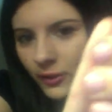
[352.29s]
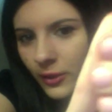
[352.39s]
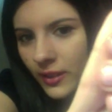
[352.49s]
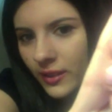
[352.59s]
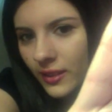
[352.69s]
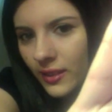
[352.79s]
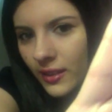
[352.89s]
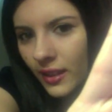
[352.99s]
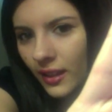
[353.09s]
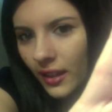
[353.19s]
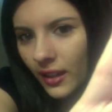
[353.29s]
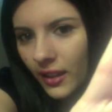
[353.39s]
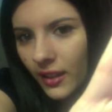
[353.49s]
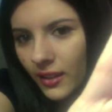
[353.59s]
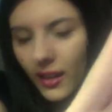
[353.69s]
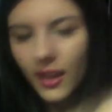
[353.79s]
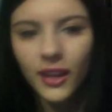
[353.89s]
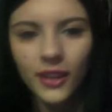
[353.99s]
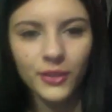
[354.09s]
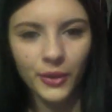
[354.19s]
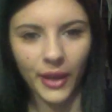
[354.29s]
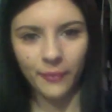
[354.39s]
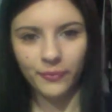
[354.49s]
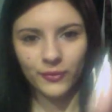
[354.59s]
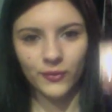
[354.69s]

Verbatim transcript: You can see. So yeah,